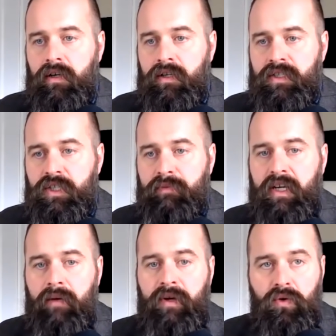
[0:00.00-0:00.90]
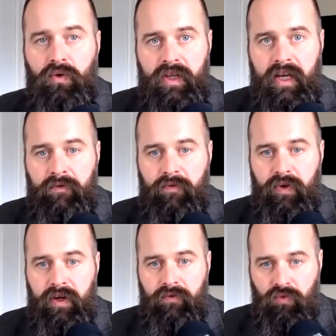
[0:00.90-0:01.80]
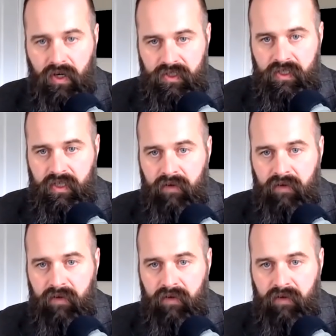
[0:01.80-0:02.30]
until becoming holy and free of rust.